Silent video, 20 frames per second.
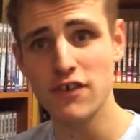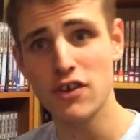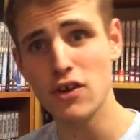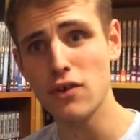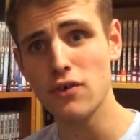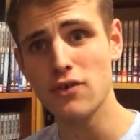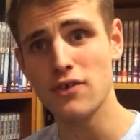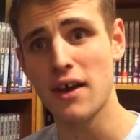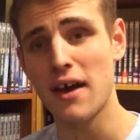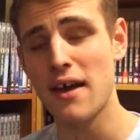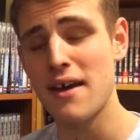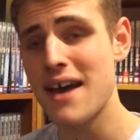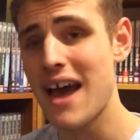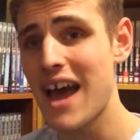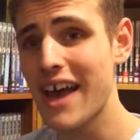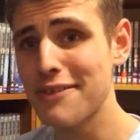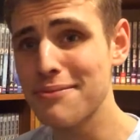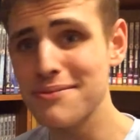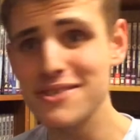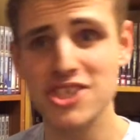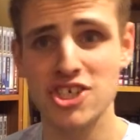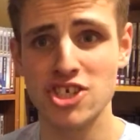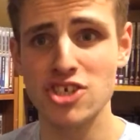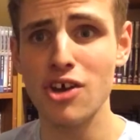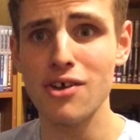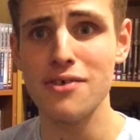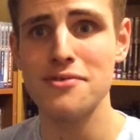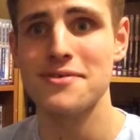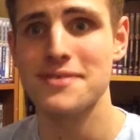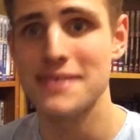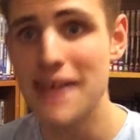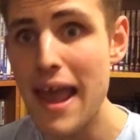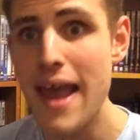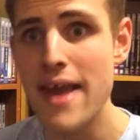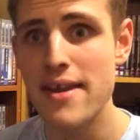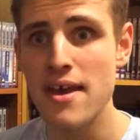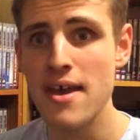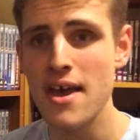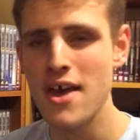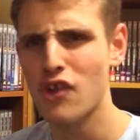the Doctor has been shot dead,